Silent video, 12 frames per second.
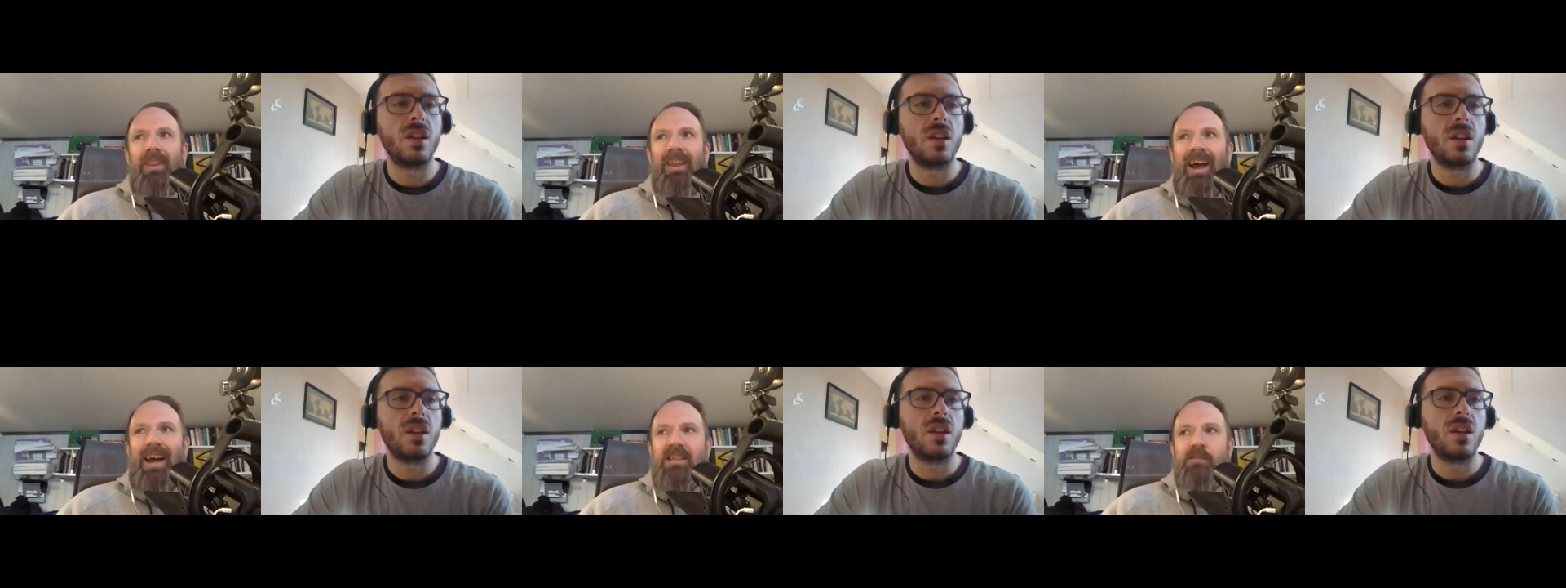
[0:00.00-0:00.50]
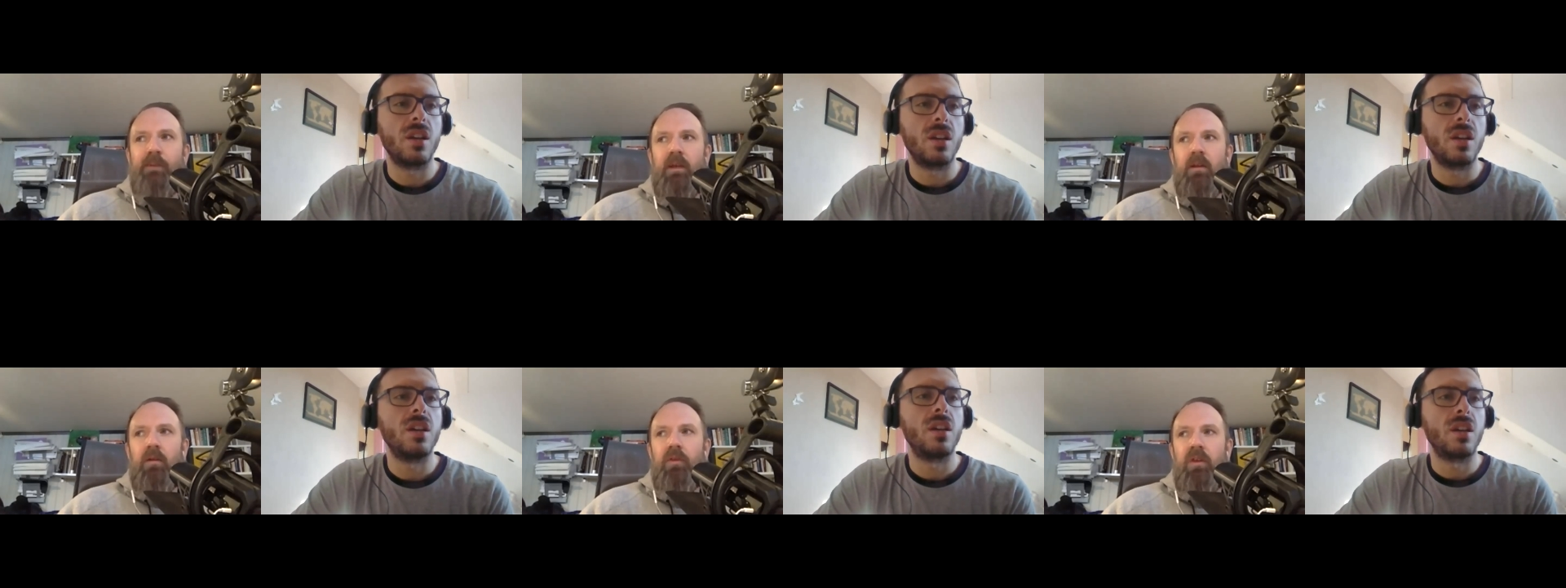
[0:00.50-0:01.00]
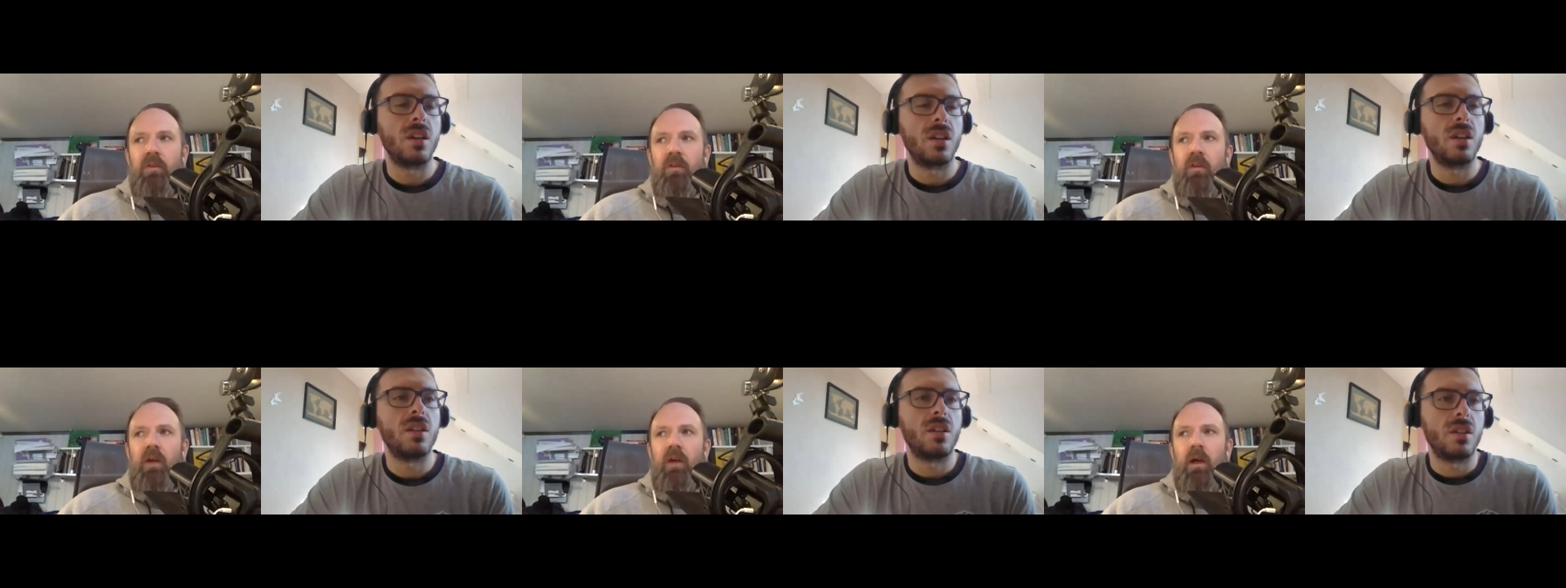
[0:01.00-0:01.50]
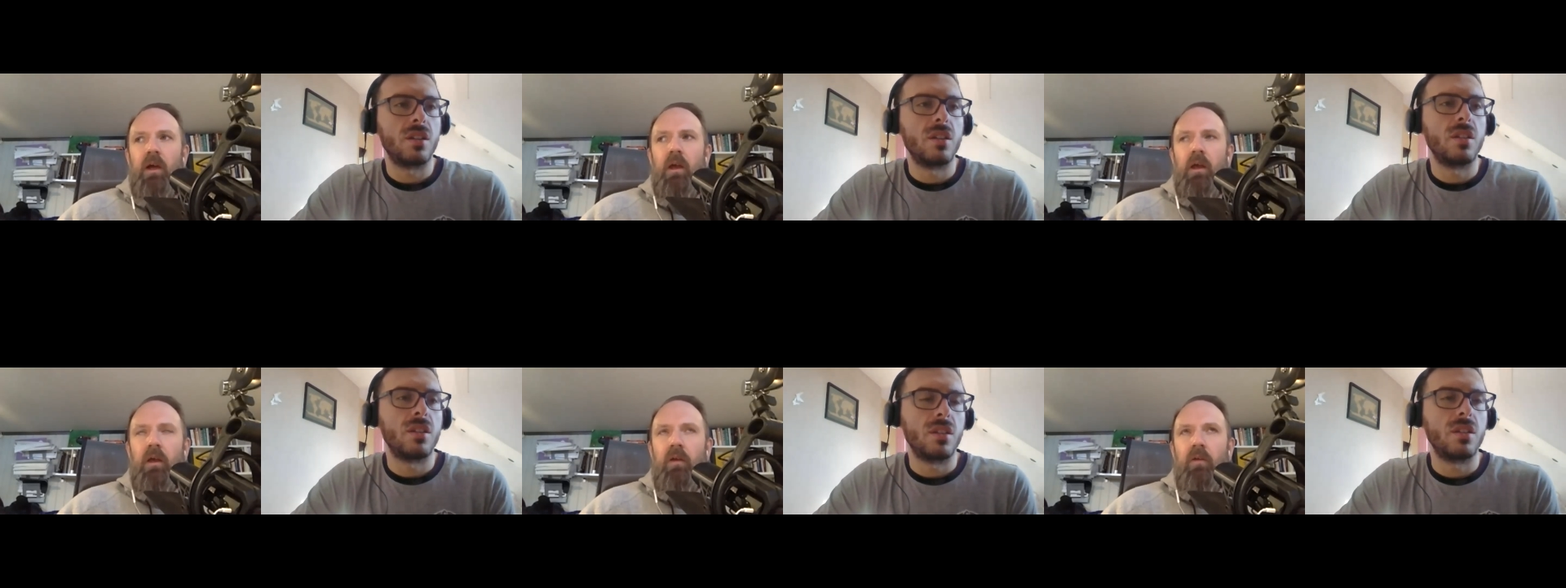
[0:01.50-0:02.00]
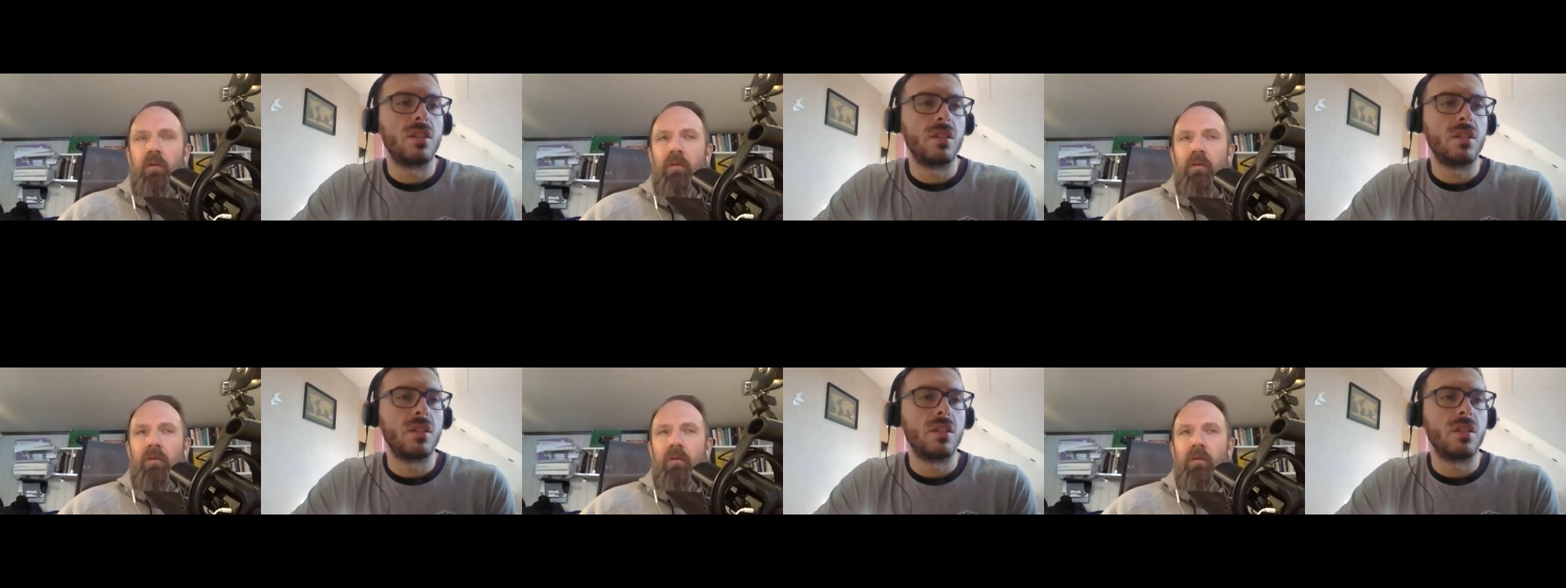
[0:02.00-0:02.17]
Speaker 1: aspect of this that I